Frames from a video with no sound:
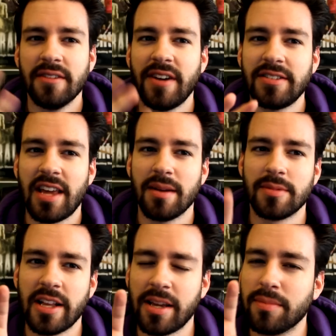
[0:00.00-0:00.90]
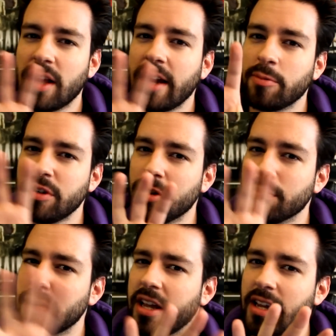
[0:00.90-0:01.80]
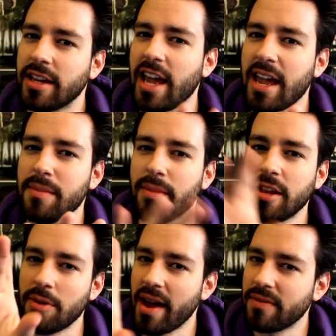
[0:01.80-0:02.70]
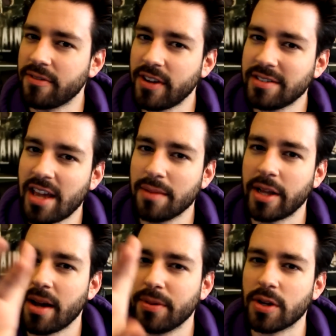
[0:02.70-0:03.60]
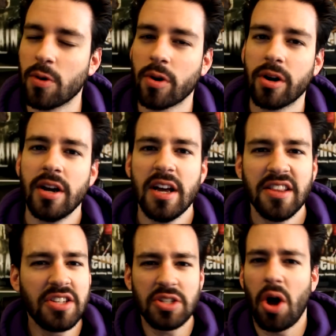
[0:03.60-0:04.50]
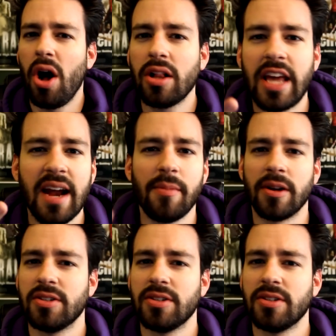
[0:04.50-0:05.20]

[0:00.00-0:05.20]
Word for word: face cam's like implied when you're playing a game and you have the face cam like up in the corner. This is all camera.